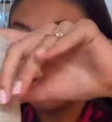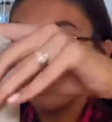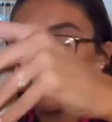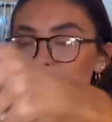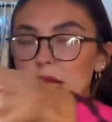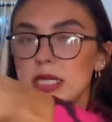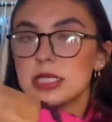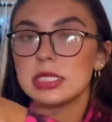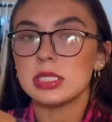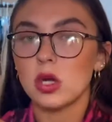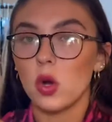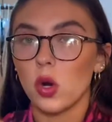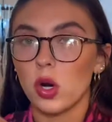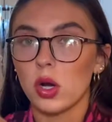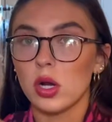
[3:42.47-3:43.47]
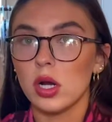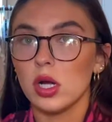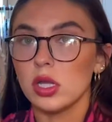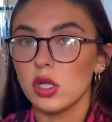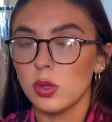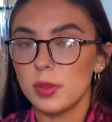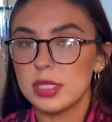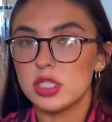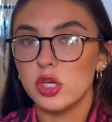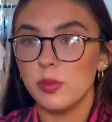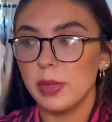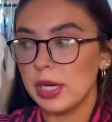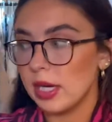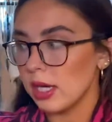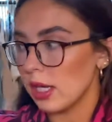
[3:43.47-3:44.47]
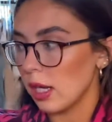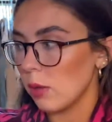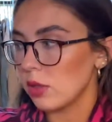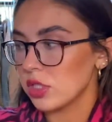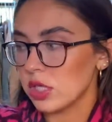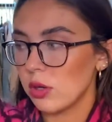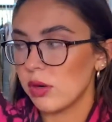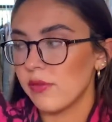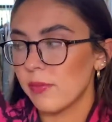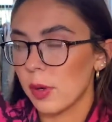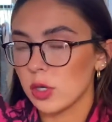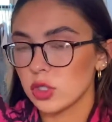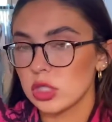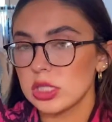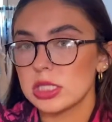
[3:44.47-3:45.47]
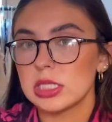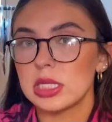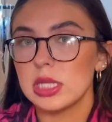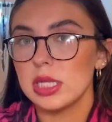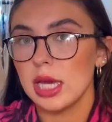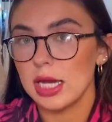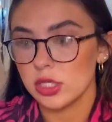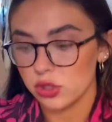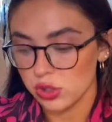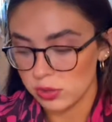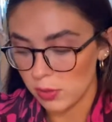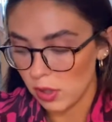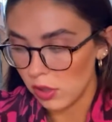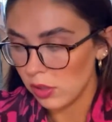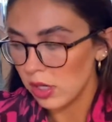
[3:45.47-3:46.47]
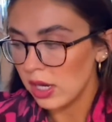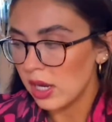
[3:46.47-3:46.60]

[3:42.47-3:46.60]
because these are a little bit too big and I wish I would have purchased the extra small.